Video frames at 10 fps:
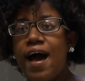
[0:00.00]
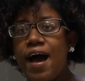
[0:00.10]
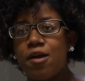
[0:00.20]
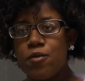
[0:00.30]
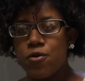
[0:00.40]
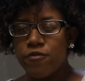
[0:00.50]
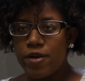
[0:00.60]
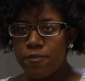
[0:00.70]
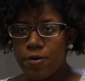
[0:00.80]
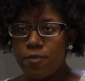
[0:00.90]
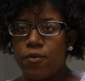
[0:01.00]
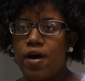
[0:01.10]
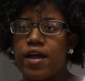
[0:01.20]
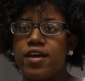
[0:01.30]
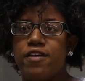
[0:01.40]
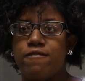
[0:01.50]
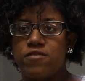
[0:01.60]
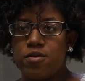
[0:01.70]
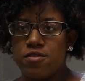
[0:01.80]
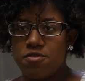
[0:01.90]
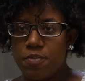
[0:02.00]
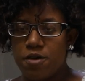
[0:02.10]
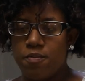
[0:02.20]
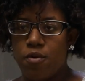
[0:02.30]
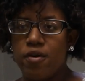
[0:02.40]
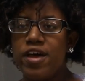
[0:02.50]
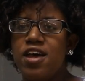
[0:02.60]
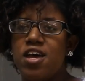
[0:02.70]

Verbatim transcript: how to motivate people, how to influence people,